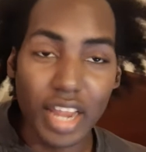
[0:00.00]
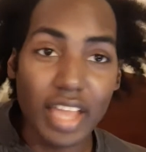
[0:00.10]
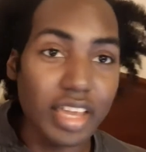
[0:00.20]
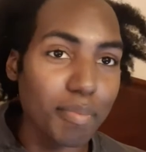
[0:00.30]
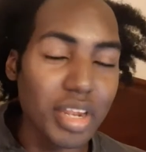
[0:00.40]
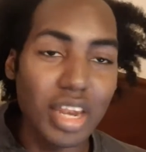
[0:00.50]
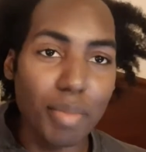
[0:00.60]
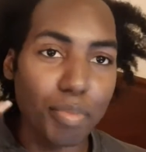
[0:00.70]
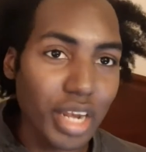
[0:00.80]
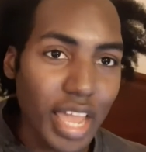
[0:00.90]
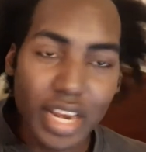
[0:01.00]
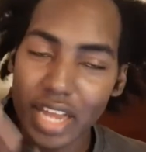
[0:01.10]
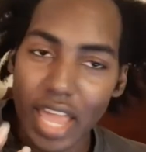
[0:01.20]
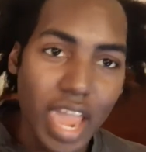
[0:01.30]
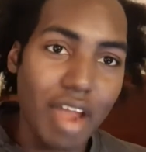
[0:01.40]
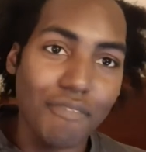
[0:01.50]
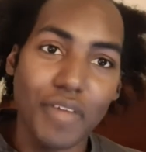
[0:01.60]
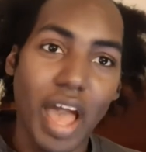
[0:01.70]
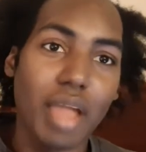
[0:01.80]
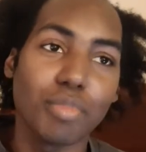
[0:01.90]
they can manipulate the hair
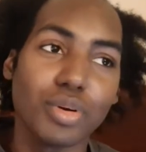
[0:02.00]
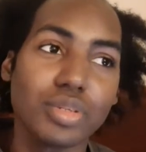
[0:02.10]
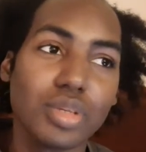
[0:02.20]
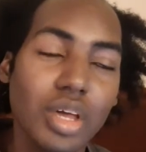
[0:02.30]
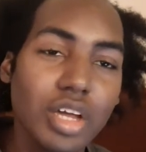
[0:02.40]
fibers